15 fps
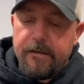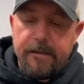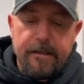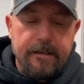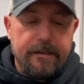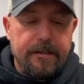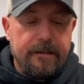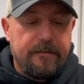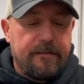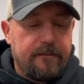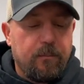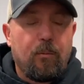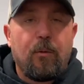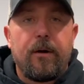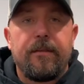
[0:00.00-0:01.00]

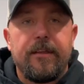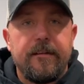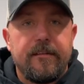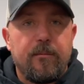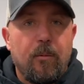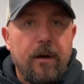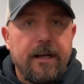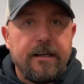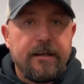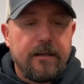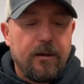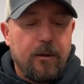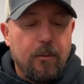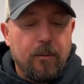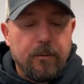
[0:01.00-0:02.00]
it's worth its weight
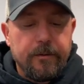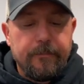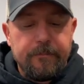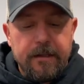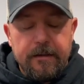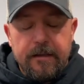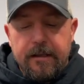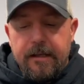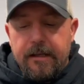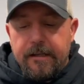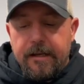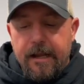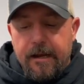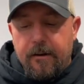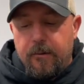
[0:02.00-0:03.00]
in gold.
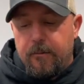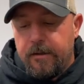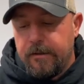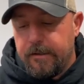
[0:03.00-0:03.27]
Now,